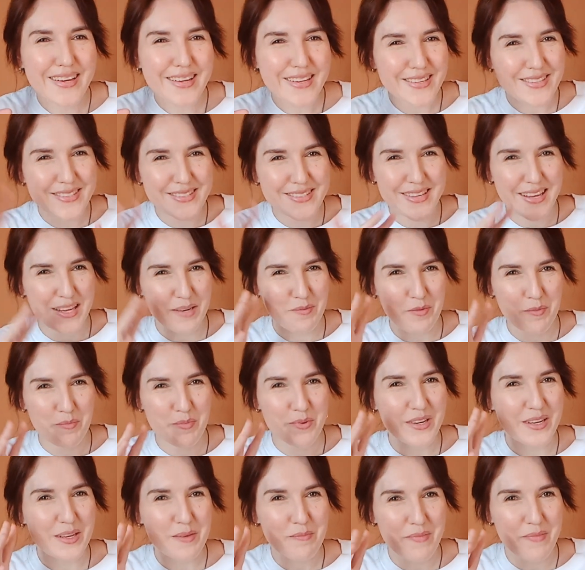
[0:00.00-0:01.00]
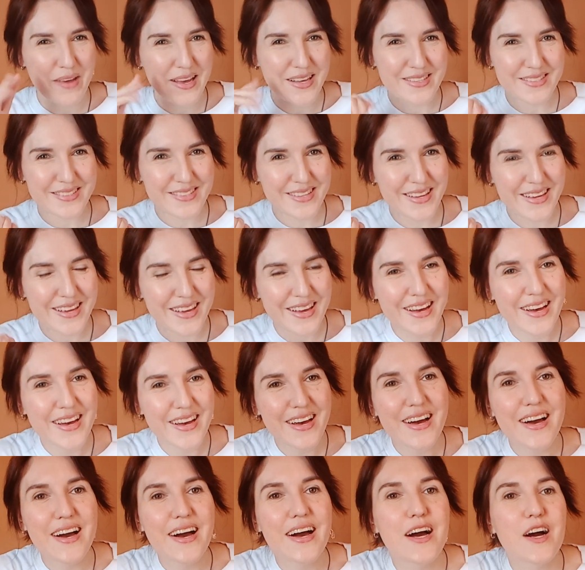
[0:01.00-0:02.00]
it's gonna be pretty messy,
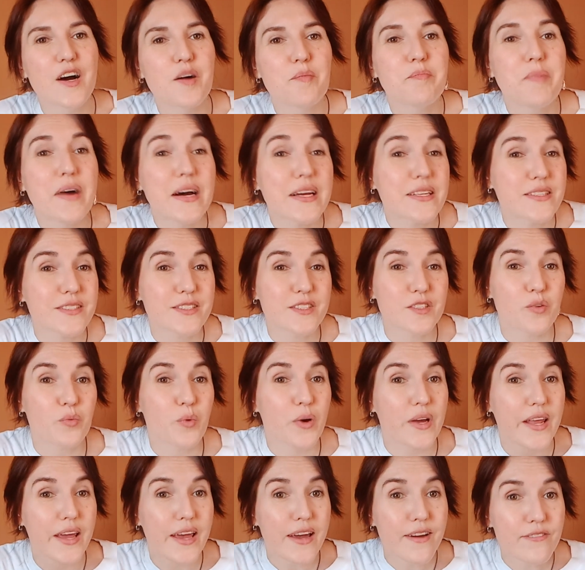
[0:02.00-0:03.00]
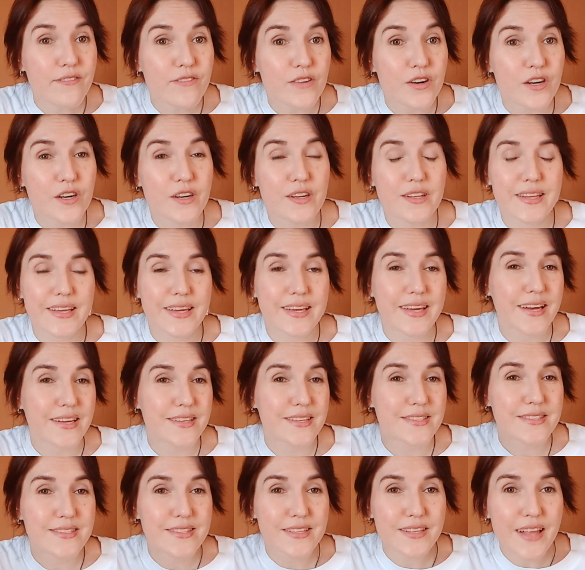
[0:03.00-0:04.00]
but whatever, like I
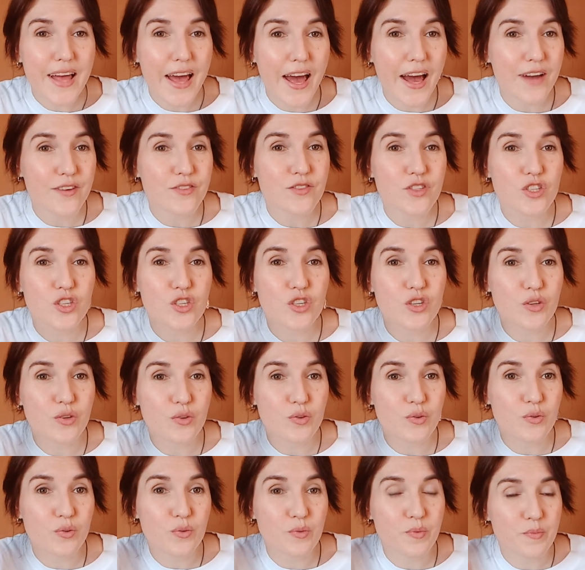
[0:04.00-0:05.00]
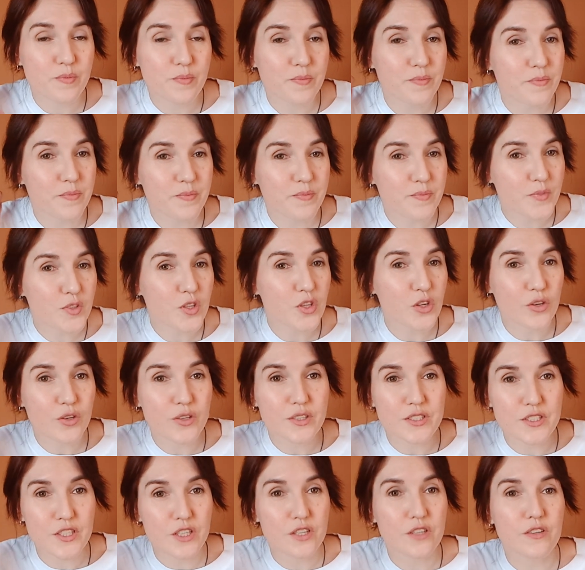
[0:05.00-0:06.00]
still have to
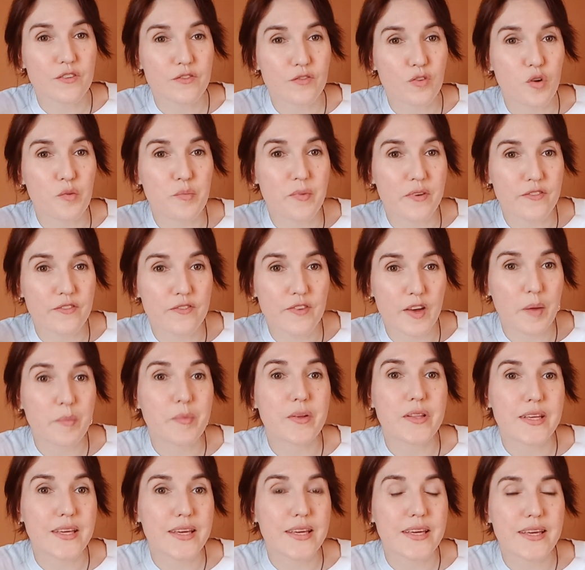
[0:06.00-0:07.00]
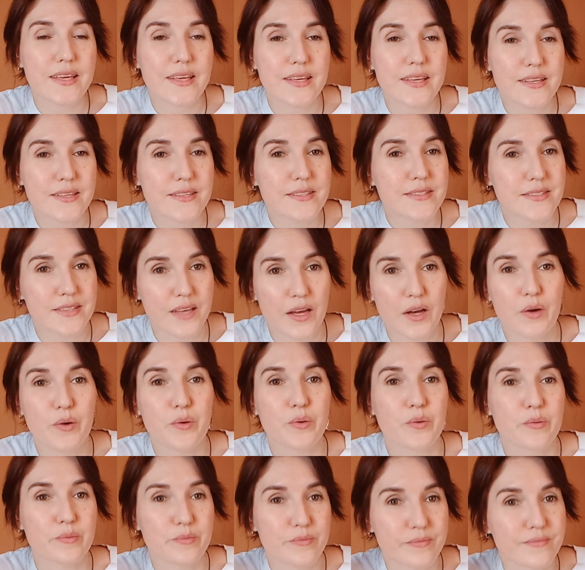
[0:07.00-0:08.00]
cook dinner for my family,
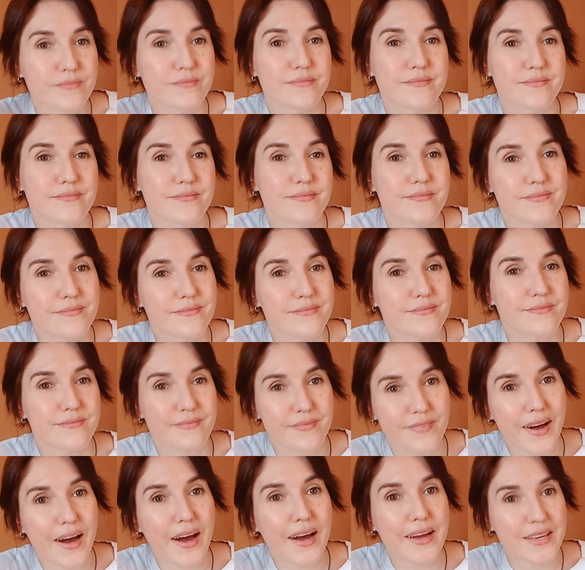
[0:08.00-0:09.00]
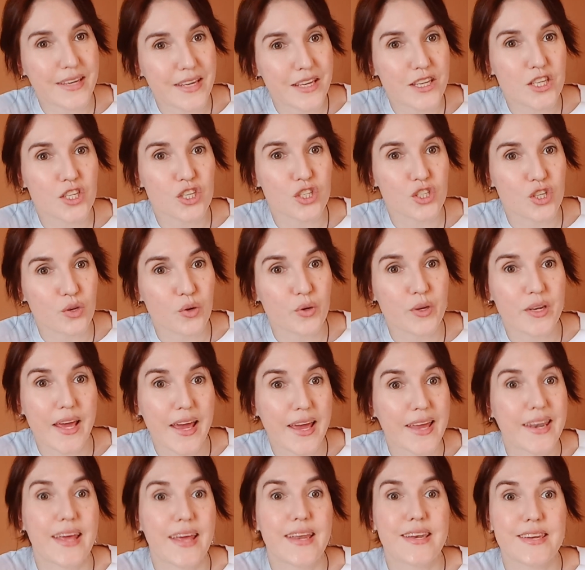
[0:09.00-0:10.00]
so I need to do it,
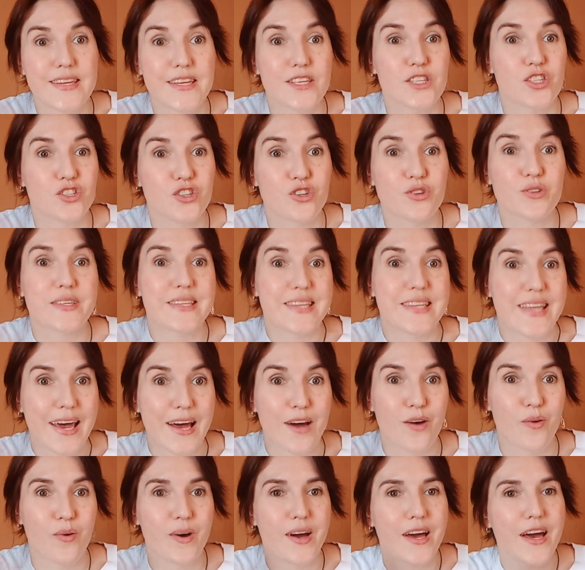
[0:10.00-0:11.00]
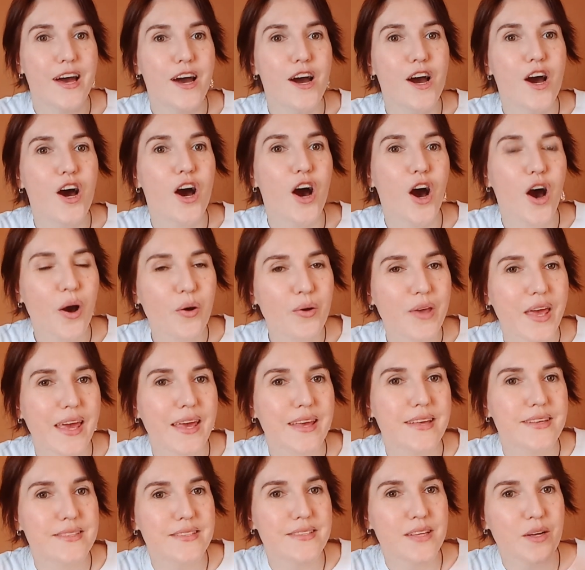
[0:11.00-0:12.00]
and I need to do it now.
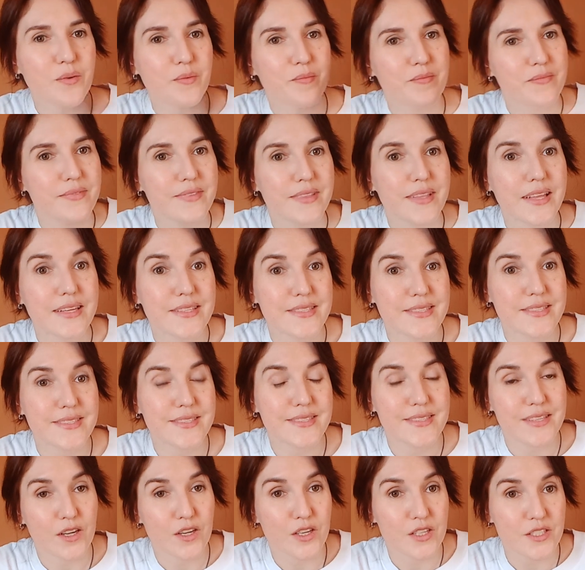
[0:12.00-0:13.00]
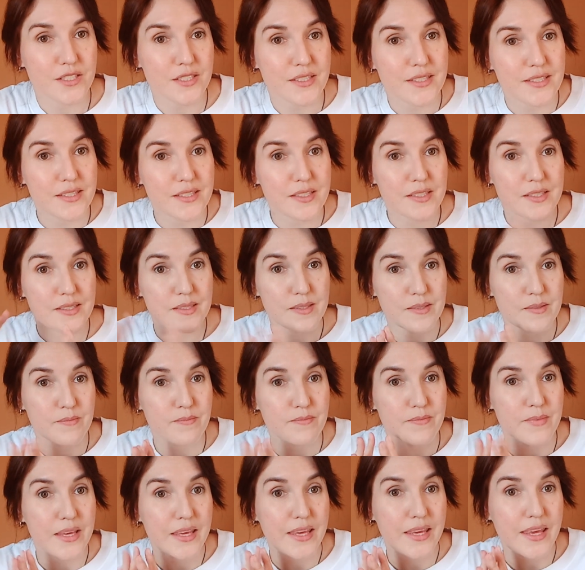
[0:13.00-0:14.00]
Okay, so let's start
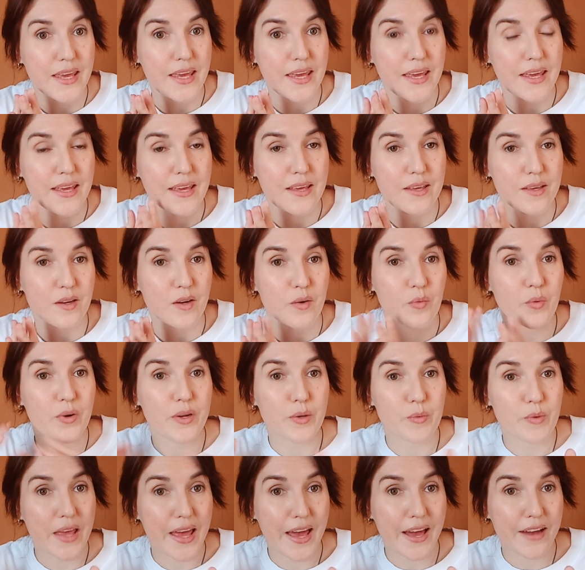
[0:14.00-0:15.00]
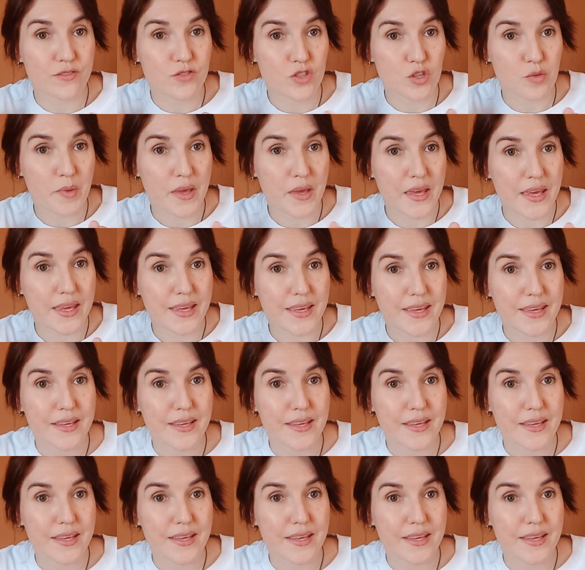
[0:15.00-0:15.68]
making what we have to make.